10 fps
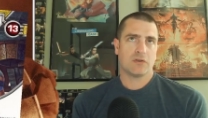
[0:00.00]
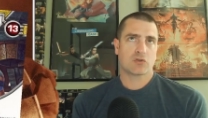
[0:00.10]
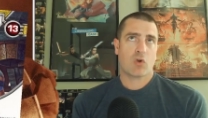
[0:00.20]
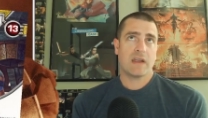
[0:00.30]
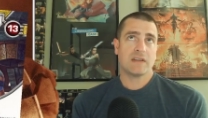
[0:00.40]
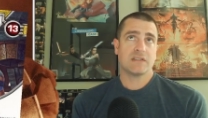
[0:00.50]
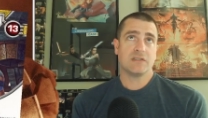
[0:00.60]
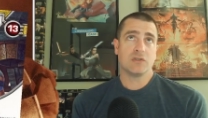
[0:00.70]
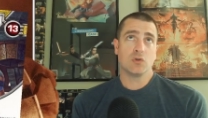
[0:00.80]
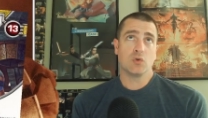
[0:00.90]
trying to
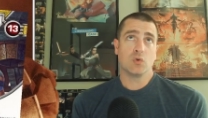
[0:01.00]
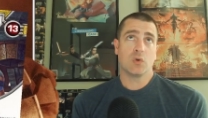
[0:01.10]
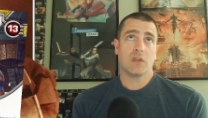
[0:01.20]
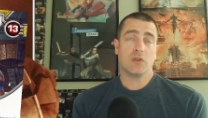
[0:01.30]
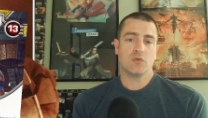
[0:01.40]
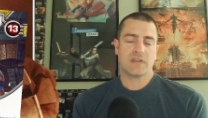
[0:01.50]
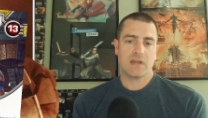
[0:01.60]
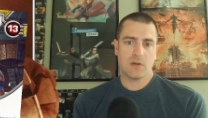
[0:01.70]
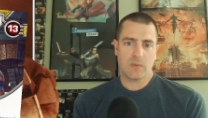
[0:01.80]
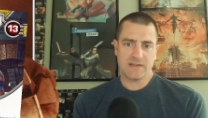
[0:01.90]
do use
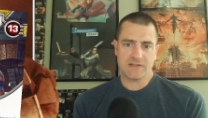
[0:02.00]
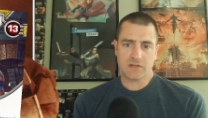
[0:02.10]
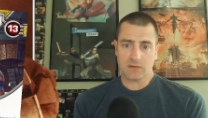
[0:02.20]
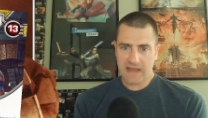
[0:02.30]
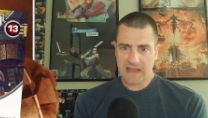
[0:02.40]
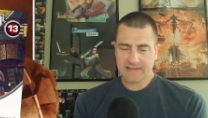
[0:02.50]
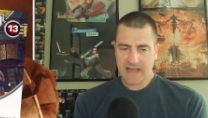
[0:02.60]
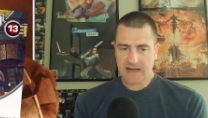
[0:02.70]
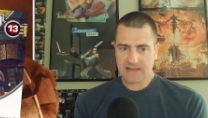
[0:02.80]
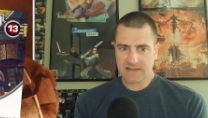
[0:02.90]
him as delay
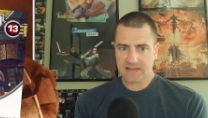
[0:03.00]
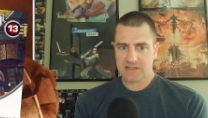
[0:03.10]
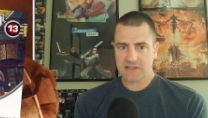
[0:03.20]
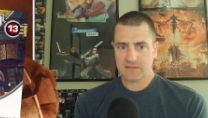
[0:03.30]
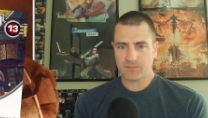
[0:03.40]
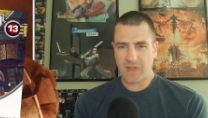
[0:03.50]
tactics